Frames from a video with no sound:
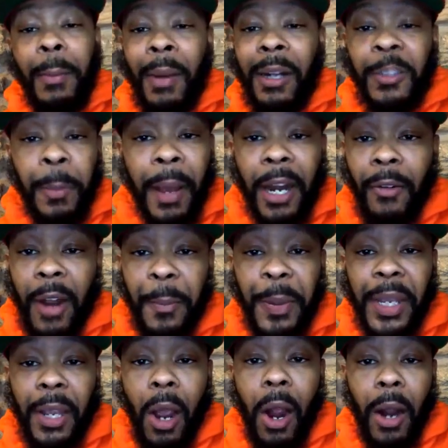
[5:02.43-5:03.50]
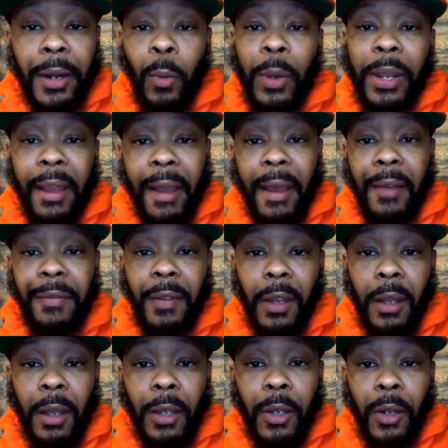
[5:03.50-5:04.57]
much better at PR than we have.
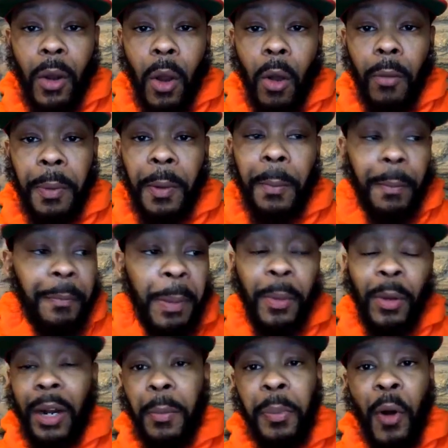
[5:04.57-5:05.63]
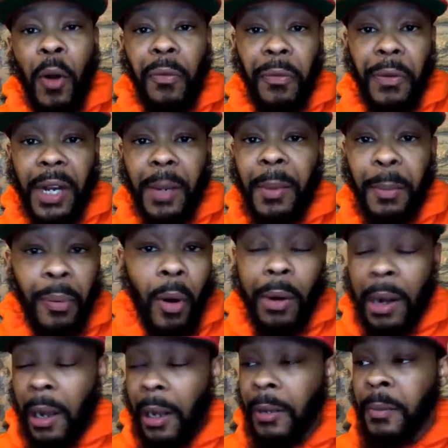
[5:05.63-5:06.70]
people that are pro-freedom and
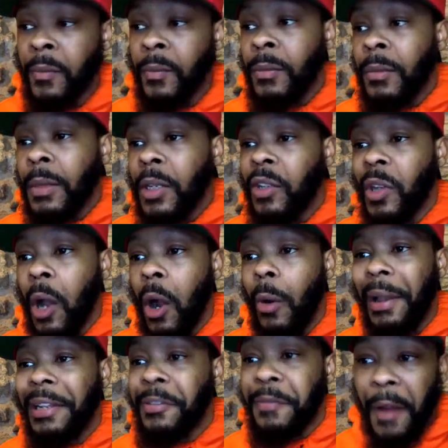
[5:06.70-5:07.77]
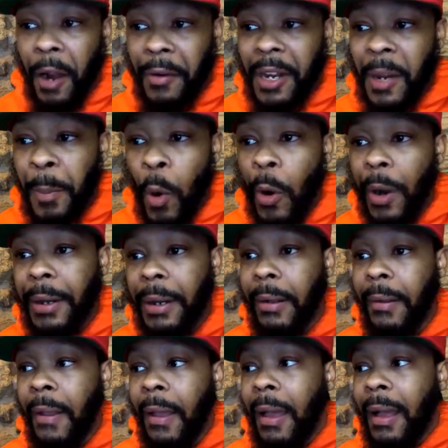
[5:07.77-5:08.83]
pro-gun. So it's very important to
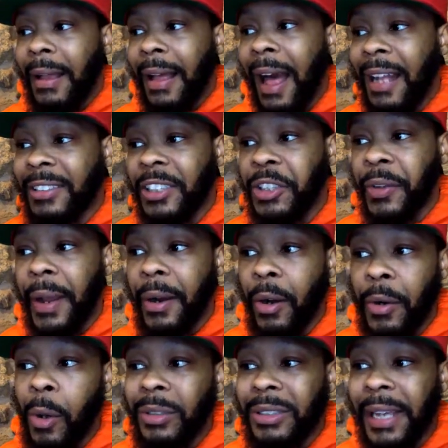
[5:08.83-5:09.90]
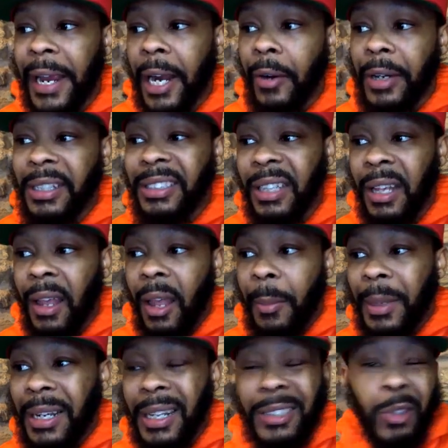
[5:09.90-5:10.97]
concentrate on those areas,
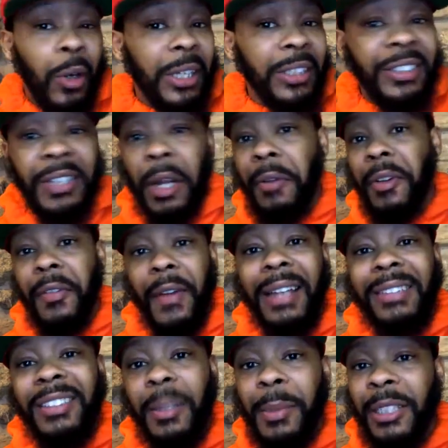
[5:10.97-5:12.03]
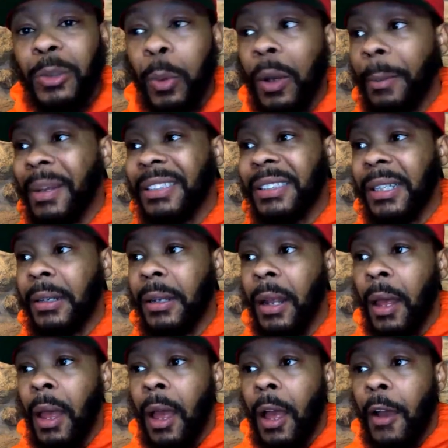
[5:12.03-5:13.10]
because on conservative estimates, we're missing
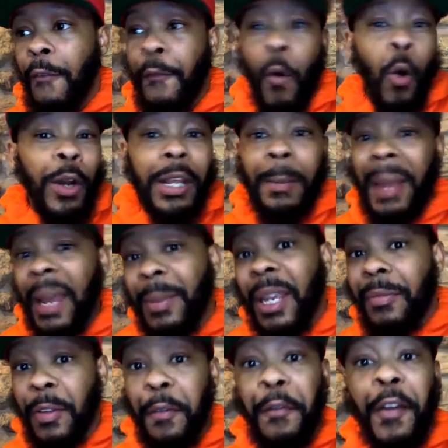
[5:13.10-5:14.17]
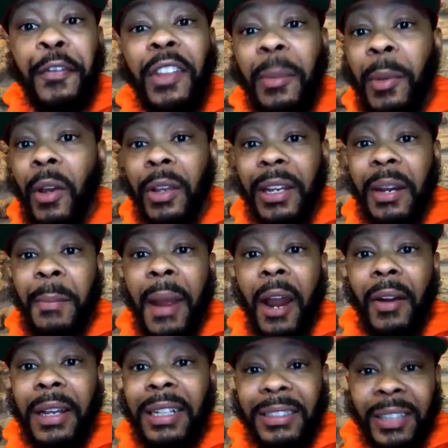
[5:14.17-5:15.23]
40 or maybe even 50 million
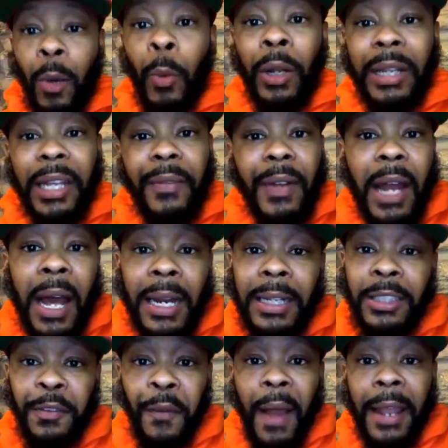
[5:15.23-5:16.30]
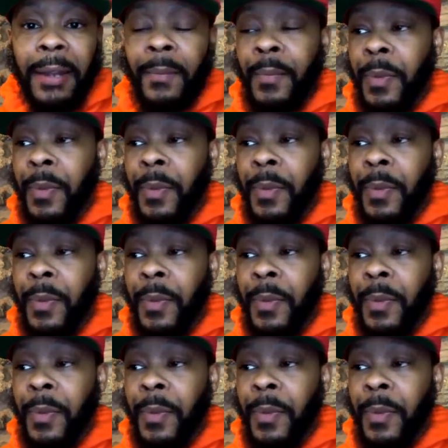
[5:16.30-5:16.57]
Americans that we're leaving out of this fight,